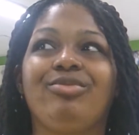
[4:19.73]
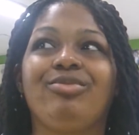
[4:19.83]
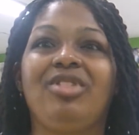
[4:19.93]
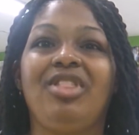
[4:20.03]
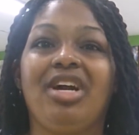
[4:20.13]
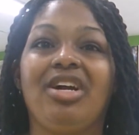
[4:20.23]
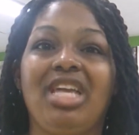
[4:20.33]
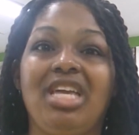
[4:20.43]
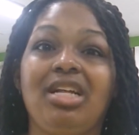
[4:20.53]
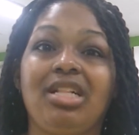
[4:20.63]
their
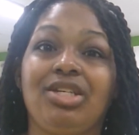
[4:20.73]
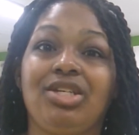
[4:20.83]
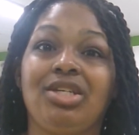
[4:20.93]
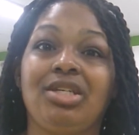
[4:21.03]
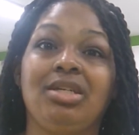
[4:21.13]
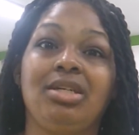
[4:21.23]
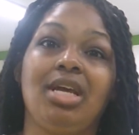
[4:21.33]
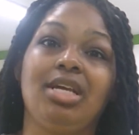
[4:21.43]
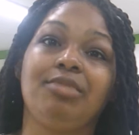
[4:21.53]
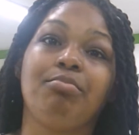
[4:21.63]
English is
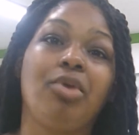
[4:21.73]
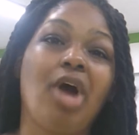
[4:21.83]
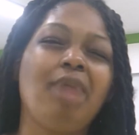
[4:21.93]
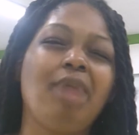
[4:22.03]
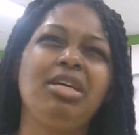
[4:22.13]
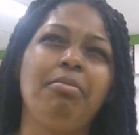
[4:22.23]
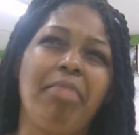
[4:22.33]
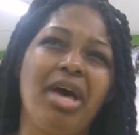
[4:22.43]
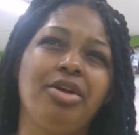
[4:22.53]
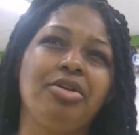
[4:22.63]
probably
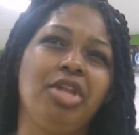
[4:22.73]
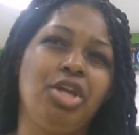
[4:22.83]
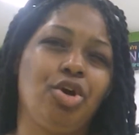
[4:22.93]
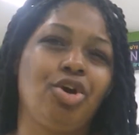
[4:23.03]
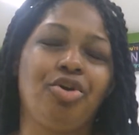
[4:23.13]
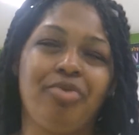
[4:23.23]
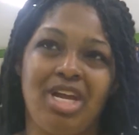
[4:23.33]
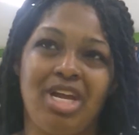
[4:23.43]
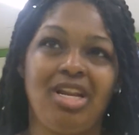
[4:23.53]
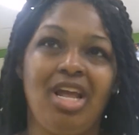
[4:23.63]
better than your
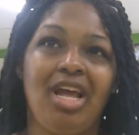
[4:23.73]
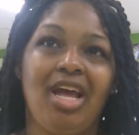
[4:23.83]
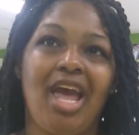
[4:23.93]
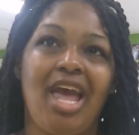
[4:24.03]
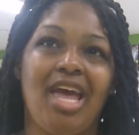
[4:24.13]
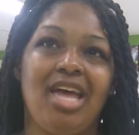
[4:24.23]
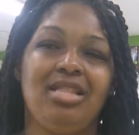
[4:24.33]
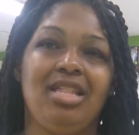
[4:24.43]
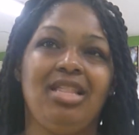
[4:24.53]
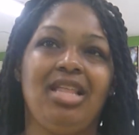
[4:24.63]
Korean, and
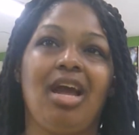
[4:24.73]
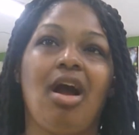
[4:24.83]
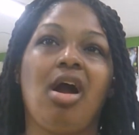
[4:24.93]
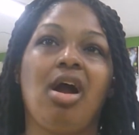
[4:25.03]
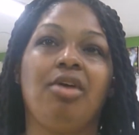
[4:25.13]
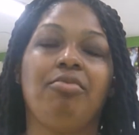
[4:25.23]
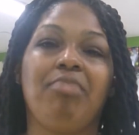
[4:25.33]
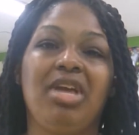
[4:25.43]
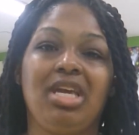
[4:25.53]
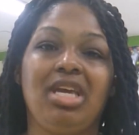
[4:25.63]
they are
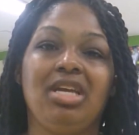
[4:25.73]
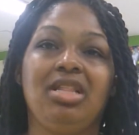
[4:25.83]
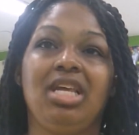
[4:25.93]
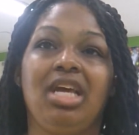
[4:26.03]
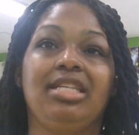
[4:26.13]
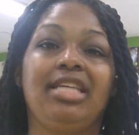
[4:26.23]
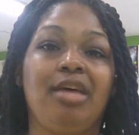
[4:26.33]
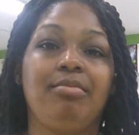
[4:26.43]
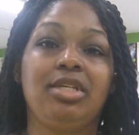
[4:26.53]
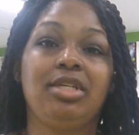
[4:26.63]
making the
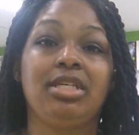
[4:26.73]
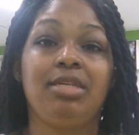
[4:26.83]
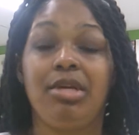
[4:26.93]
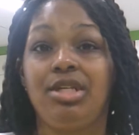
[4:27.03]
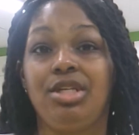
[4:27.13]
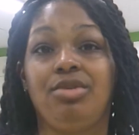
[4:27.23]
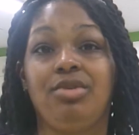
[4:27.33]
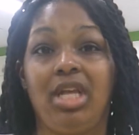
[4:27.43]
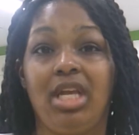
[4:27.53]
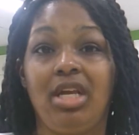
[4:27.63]
attempt to speak to you in
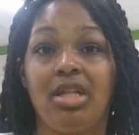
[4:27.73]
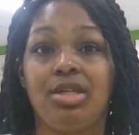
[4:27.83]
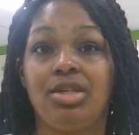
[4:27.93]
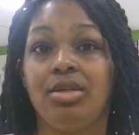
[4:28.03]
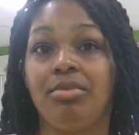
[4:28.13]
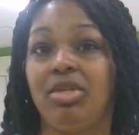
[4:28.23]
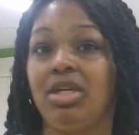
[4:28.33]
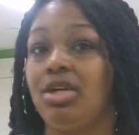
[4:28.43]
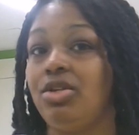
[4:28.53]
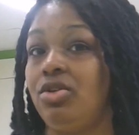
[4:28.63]
English
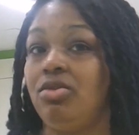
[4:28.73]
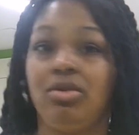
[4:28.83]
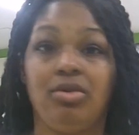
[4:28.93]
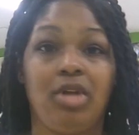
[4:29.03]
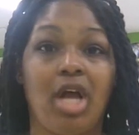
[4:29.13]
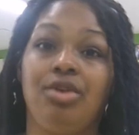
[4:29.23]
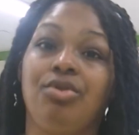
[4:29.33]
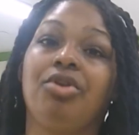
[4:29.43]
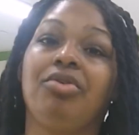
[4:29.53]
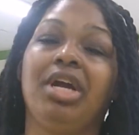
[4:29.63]
because you do not know
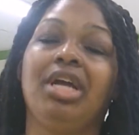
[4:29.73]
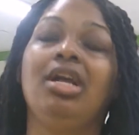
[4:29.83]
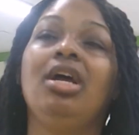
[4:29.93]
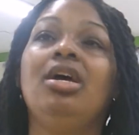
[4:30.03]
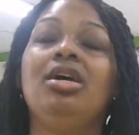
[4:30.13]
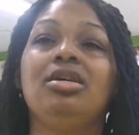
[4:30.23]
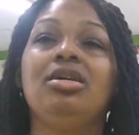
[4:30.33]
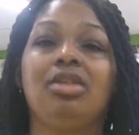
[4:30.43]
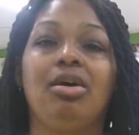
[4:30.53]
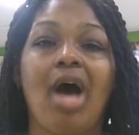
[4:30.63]
Korean.
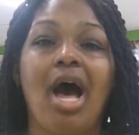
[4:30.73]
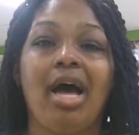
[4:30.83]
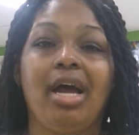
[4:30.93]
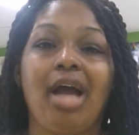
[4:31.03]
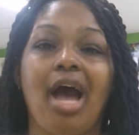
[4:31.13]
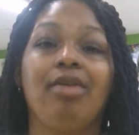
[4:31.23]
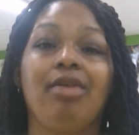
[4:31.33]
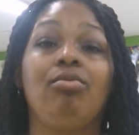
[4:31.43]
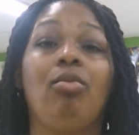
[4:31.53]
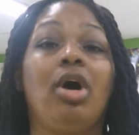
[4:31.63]
So I
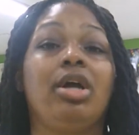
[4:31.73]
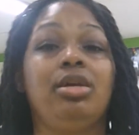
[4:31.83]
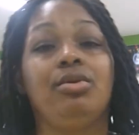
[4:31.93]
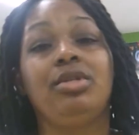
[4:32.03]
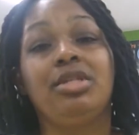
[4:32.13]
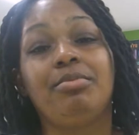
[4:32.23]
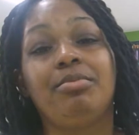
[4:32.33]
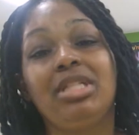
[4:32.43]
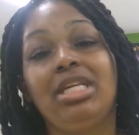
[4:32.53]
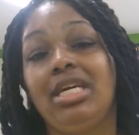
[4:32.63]
want you to
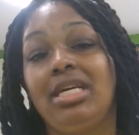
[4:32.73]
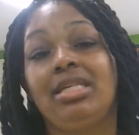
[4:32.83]
please